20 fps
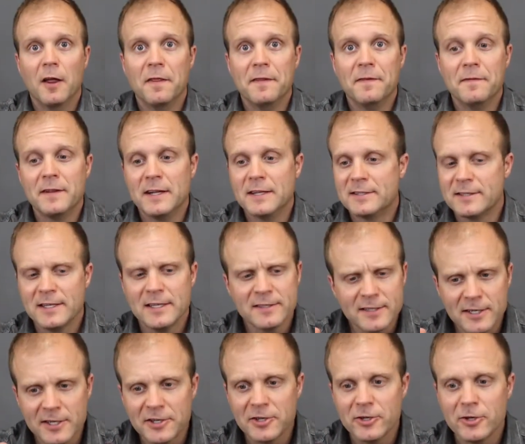It's easy to
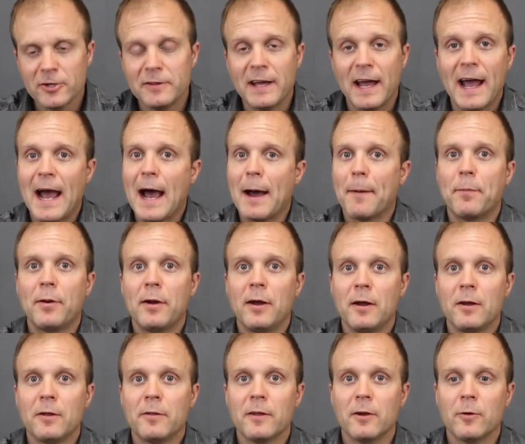do. The app
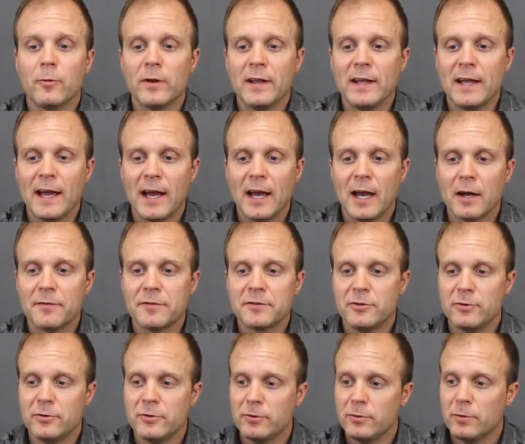that we have
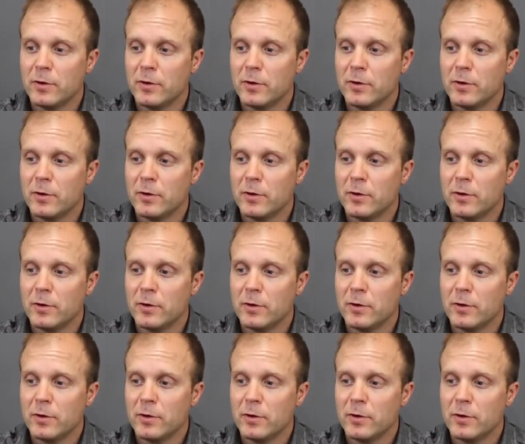to